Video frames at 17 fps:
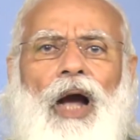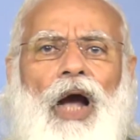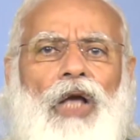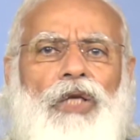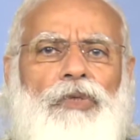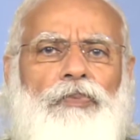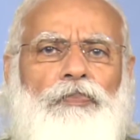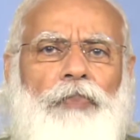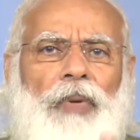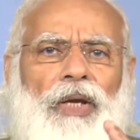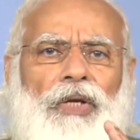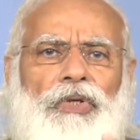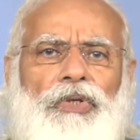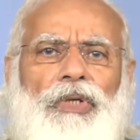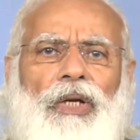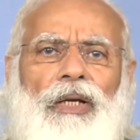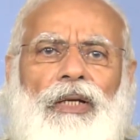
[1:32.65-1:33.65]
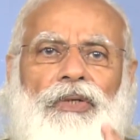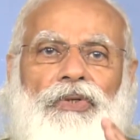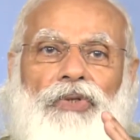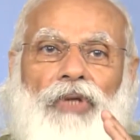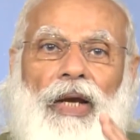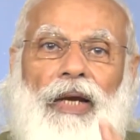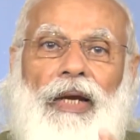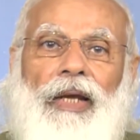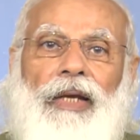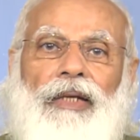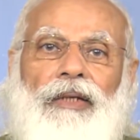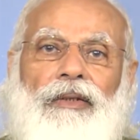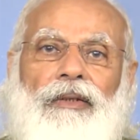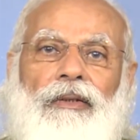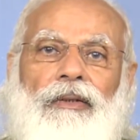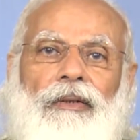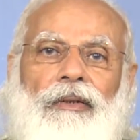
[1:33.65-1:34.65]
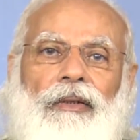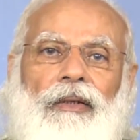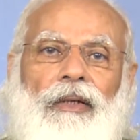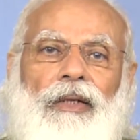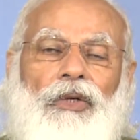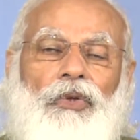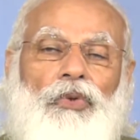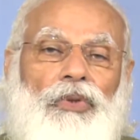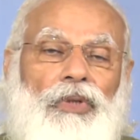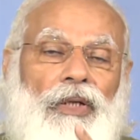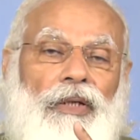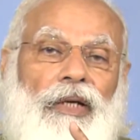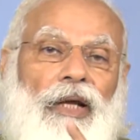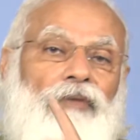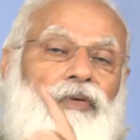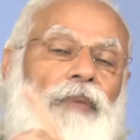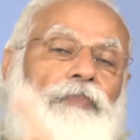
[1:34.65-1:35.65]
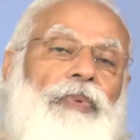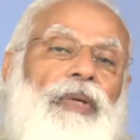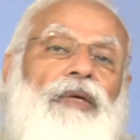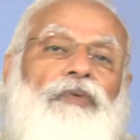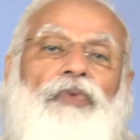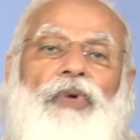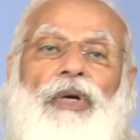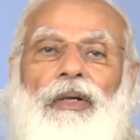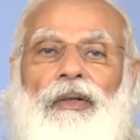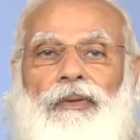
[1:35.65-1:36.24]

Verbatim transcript: a special challenge to the developing world.